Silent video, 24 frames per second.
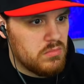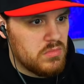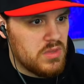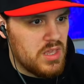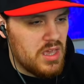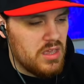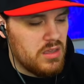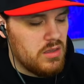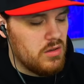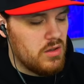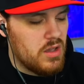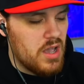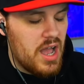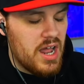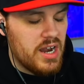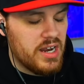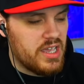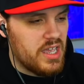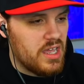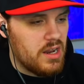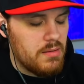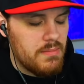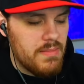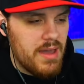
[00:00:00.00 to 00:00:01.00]
Yeah, you gotta
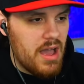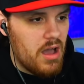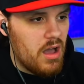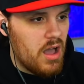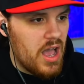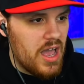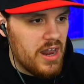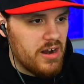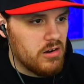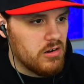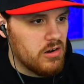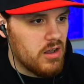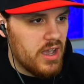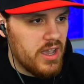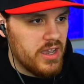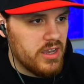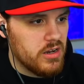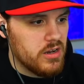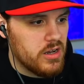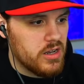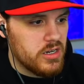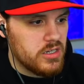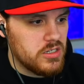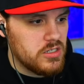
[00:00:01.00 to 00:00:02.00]
get him out. I don't know how
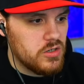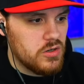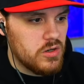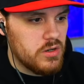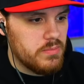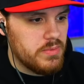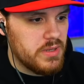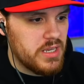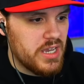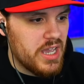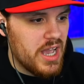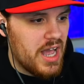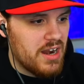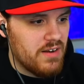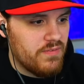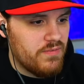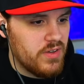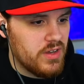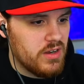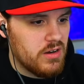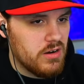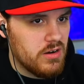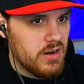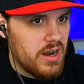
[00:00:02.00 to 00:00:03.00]
you're gonna do it, but you gotta
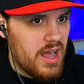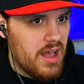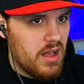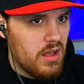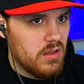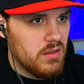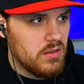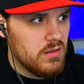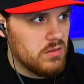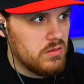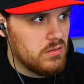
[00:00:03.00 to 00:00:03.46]
figure it out.